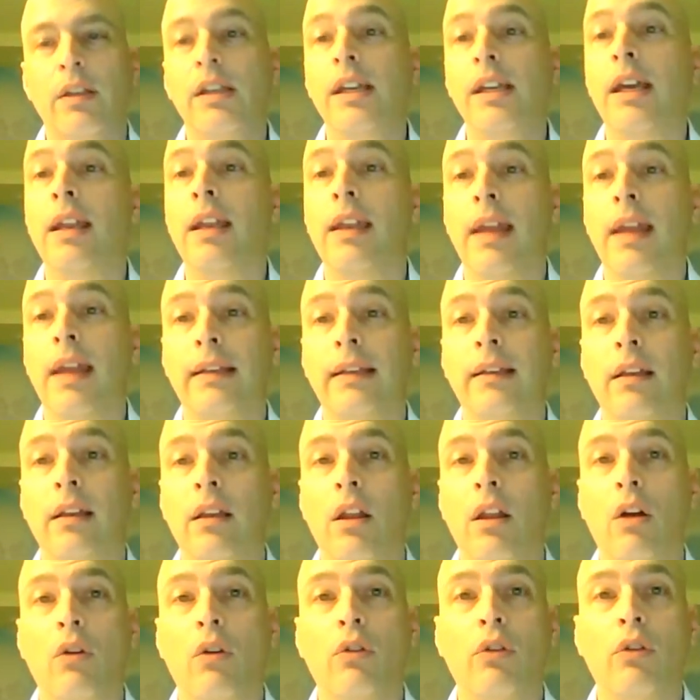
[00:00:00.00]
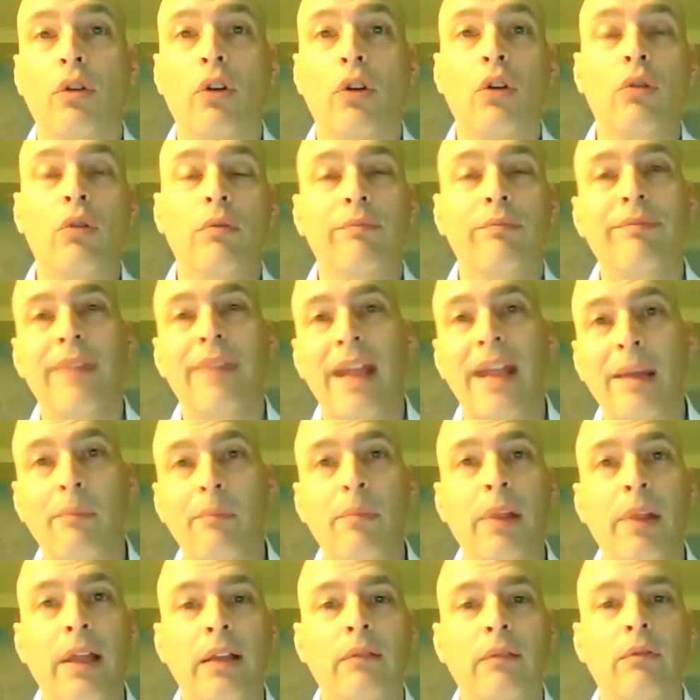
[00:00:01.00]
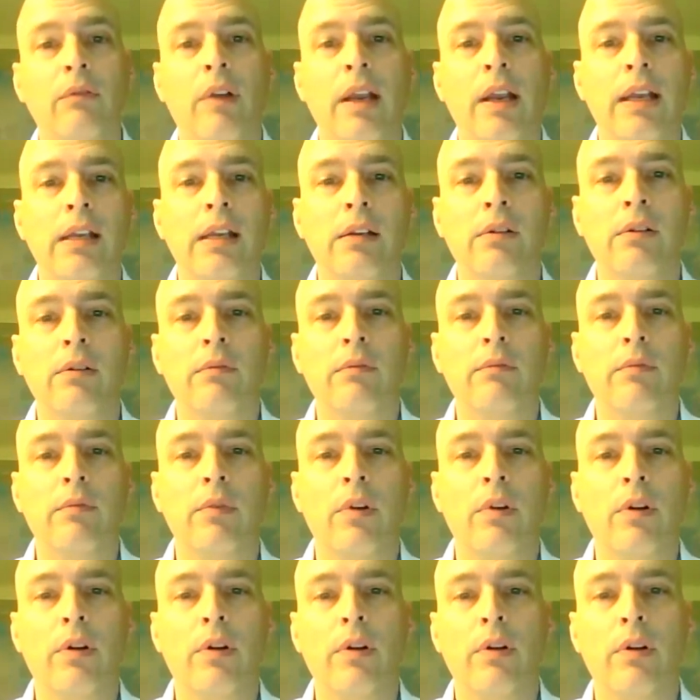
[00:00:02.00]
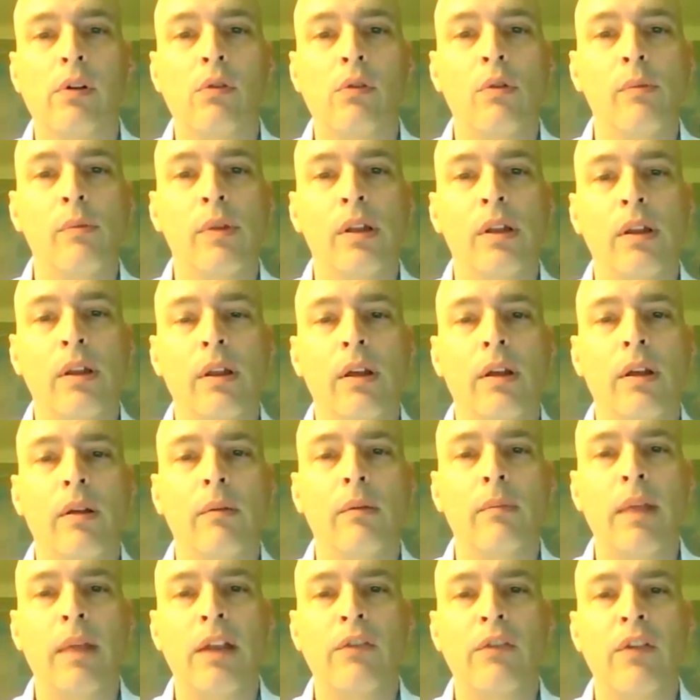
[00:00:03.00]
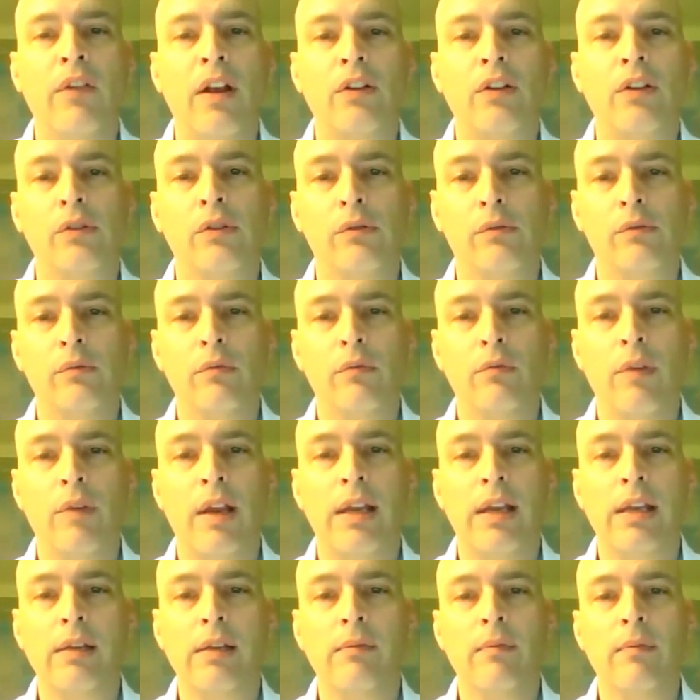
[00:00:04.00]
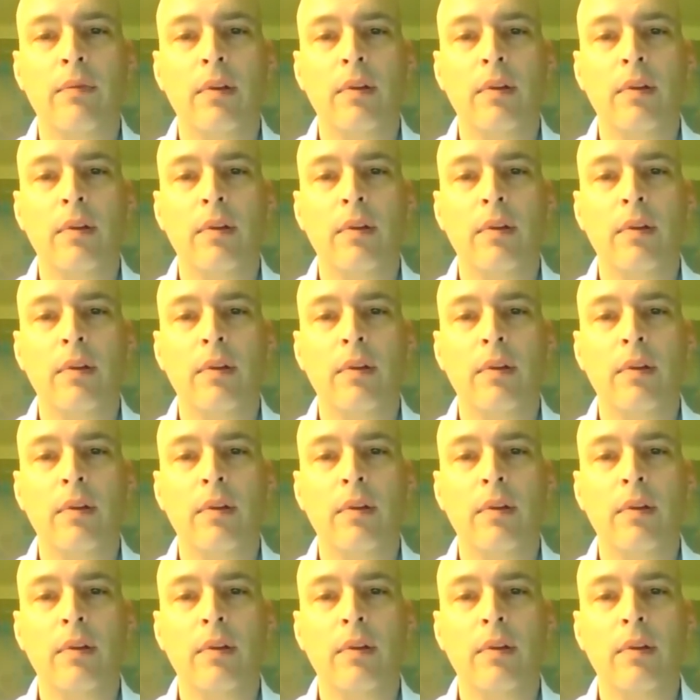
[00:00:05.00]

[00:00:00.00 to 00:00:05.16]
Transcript: connected load or nameplate rating or equipment manufacturer rating